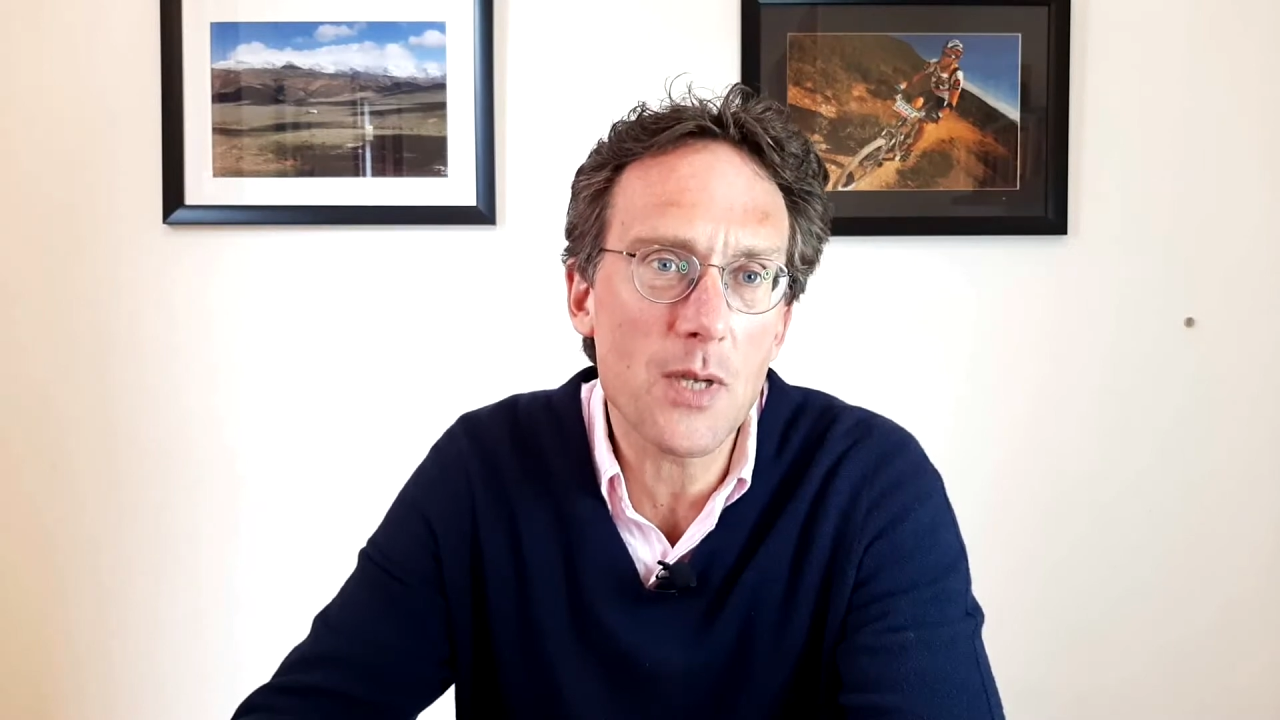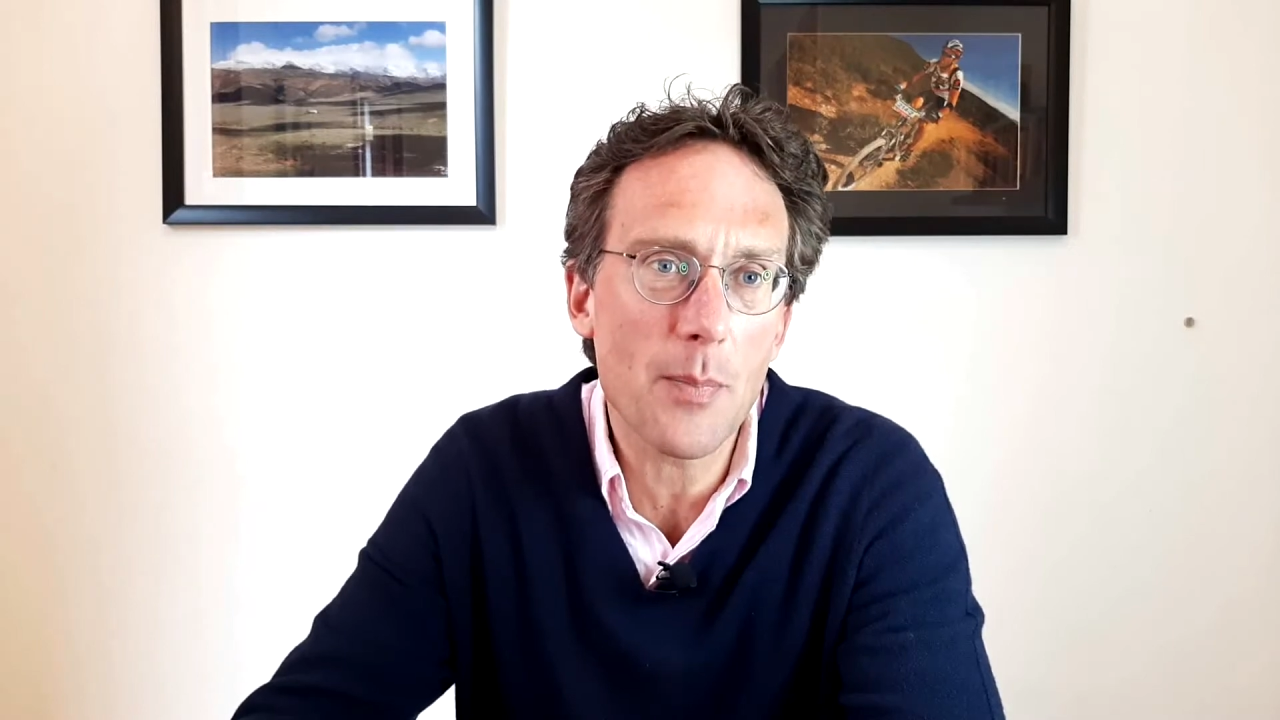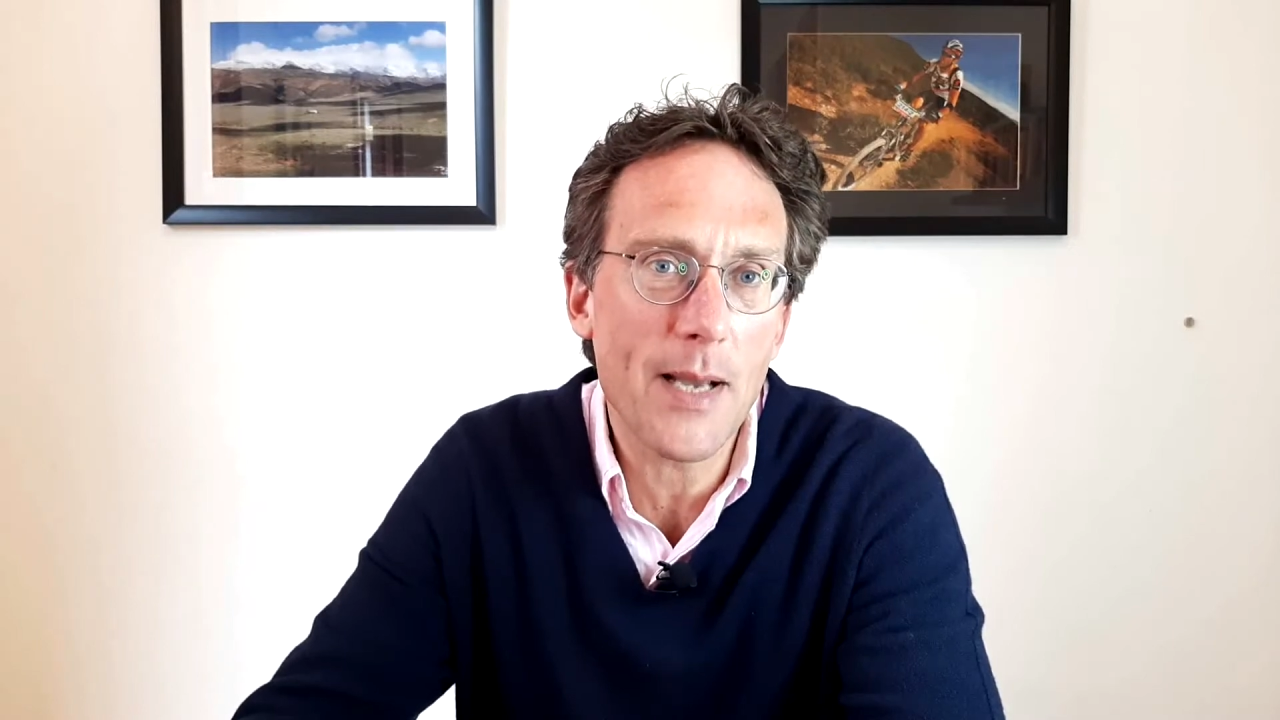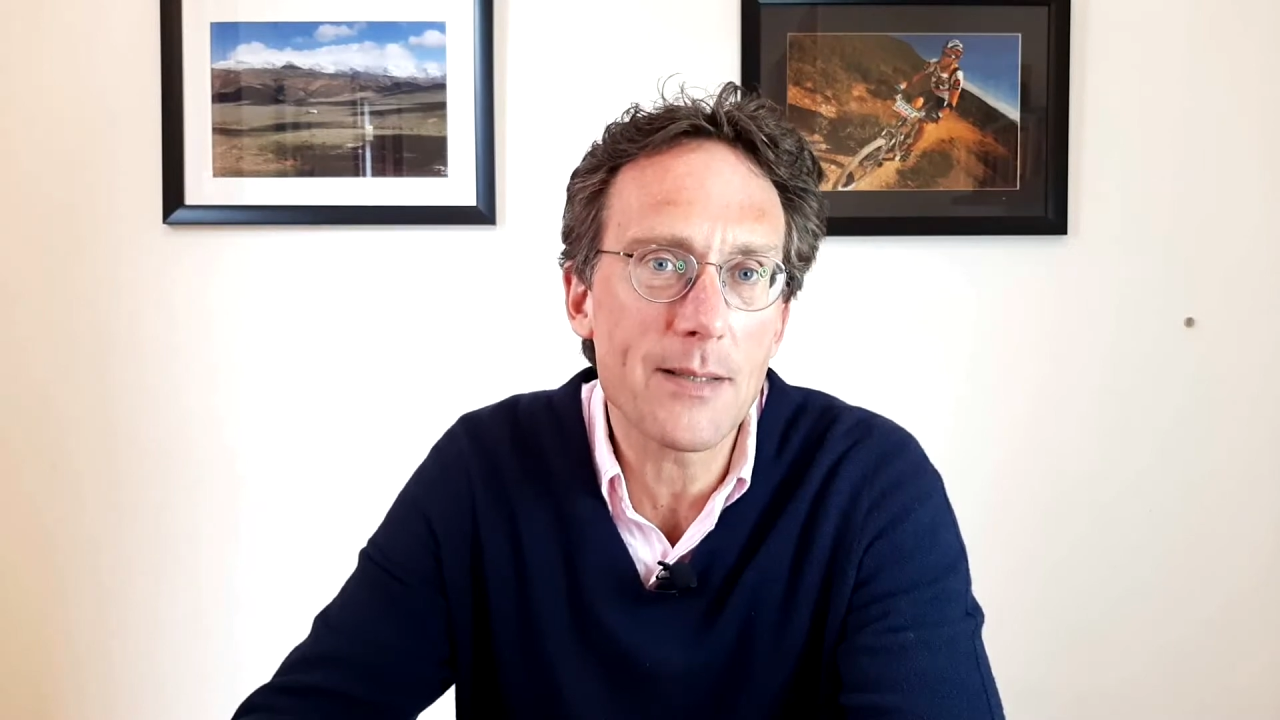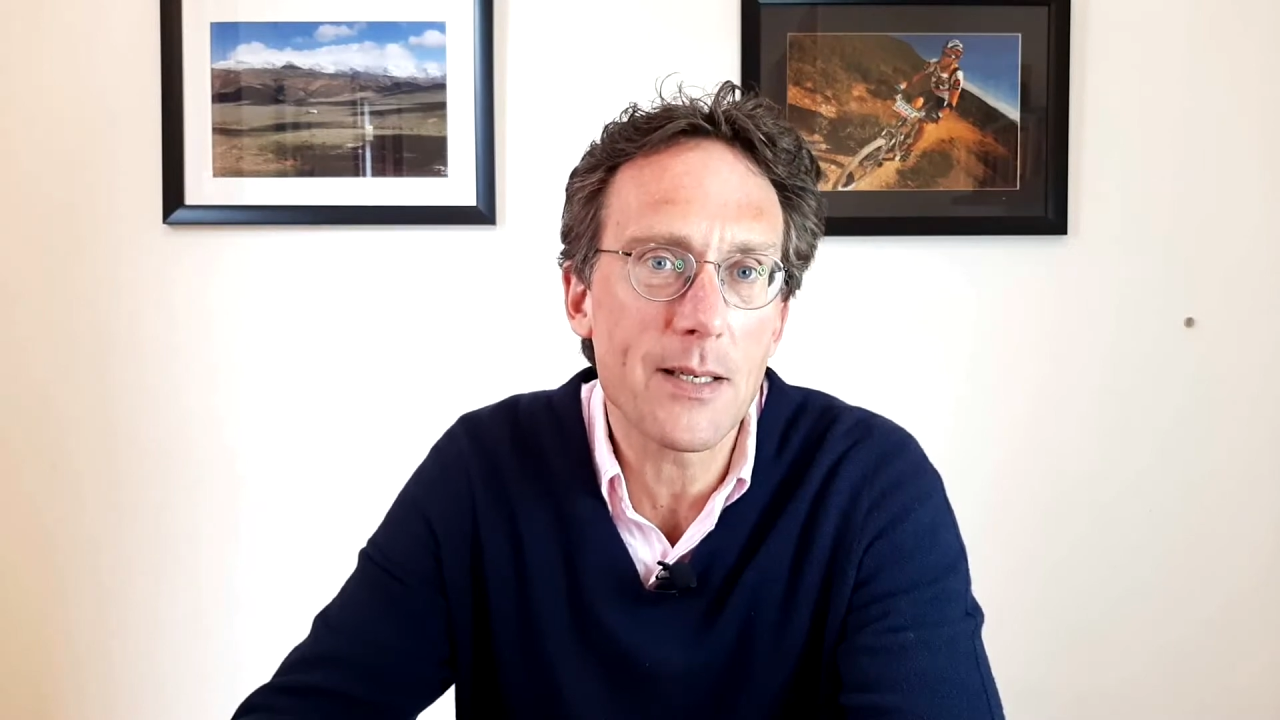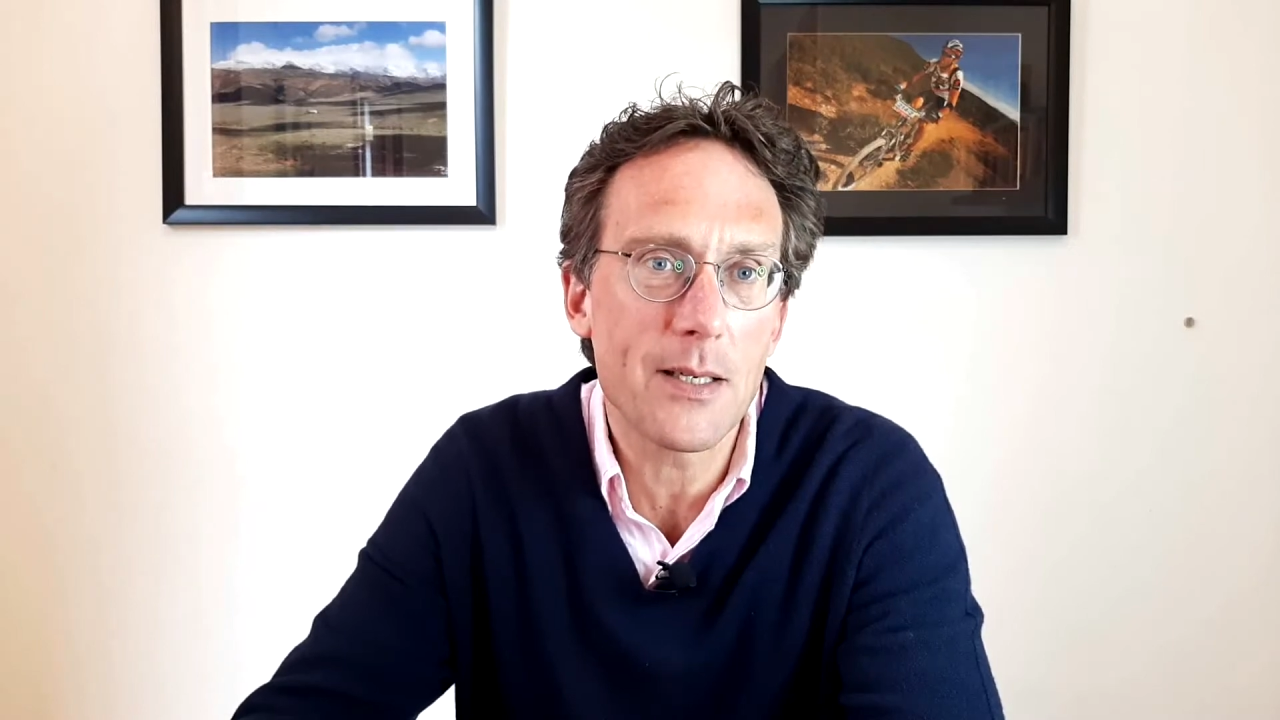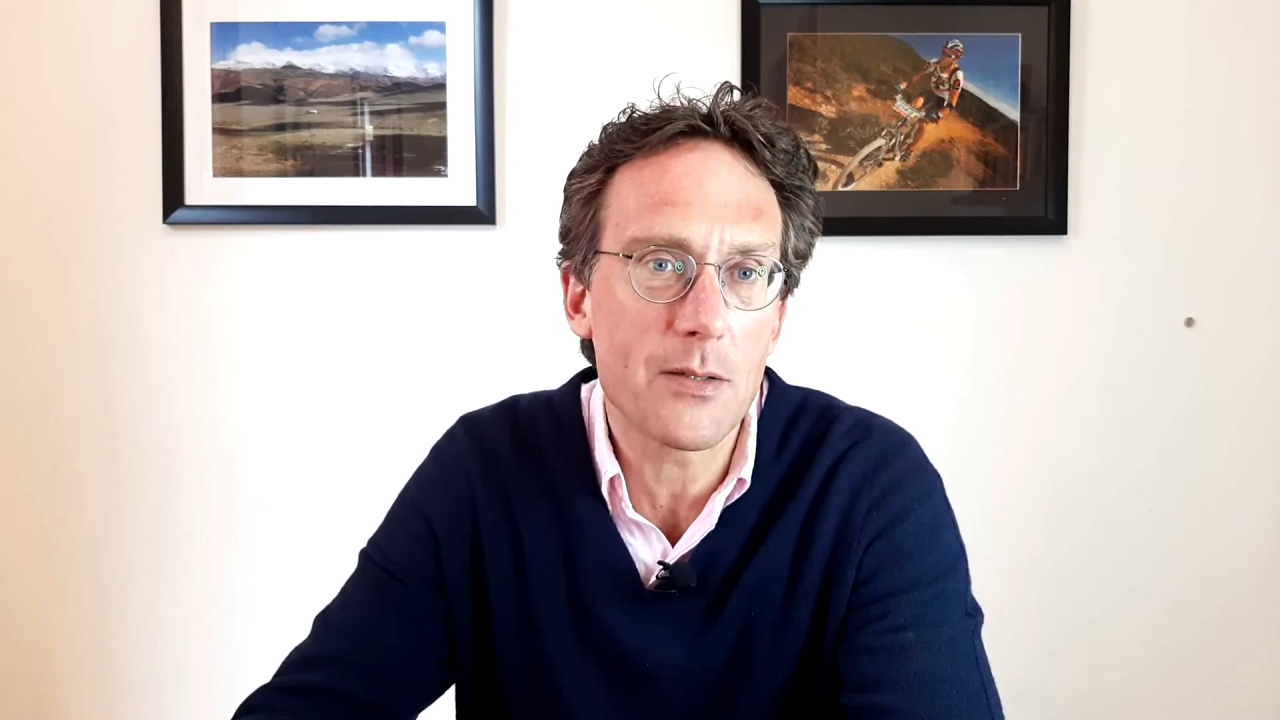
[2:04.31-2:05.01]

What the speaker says: are basically